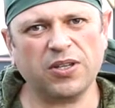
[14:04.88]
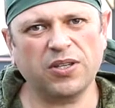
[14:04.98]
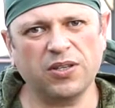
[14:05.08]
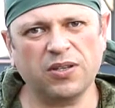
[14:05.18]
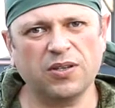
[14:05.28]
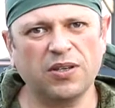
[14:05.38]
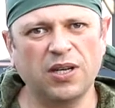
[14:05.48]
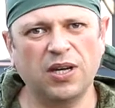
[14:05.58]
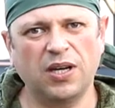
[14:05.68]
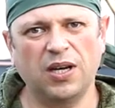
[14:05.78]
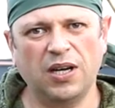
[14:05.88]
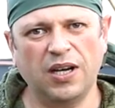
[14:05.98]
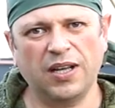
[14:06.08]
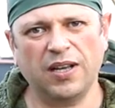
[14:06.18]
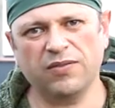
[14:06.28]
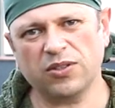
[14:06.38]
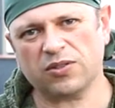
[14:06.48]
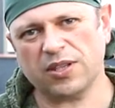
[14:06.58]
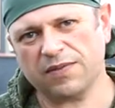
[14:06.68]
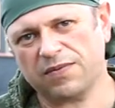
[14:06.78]
here: I have
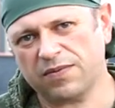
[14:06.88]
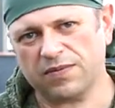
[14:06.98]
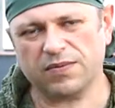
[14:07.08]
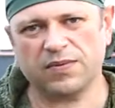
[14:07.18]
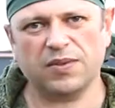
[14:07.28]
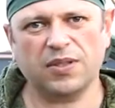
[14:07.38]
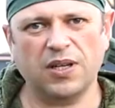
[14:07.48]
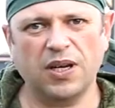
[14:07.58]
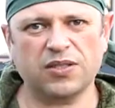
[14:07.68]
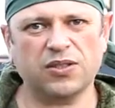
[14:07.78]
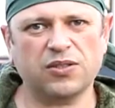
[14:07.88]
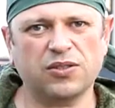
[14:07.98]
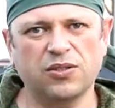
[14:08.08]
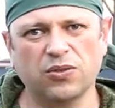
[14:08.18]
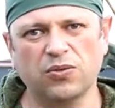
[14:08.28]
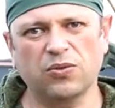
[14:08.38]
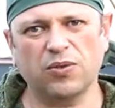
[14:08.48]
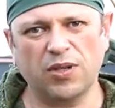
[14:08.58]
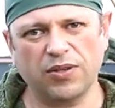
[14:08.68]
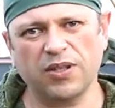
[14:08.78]
not have access
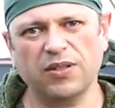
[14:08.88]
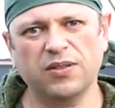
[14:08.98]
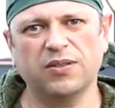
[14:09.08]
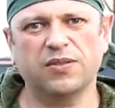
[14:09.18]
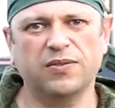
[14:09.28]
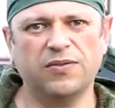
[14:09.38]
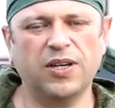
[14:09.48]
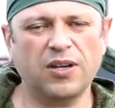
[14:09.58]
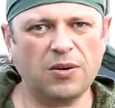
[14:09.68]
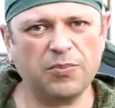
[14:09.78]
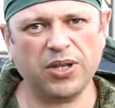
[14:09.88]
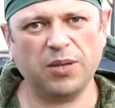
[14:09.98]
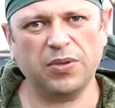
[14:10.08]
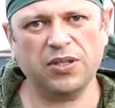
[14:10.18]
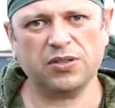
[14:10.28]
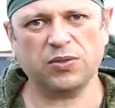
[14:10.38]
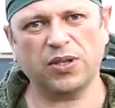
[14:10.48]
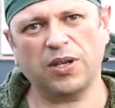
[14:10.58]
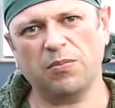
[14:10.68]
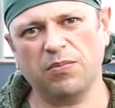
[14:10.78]
to a real firearm PKP, so
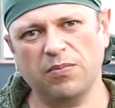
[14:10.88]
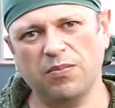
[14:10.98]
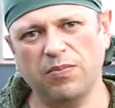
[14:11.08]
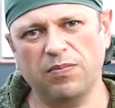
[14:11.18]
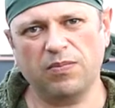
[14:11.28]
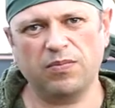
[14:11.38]
I am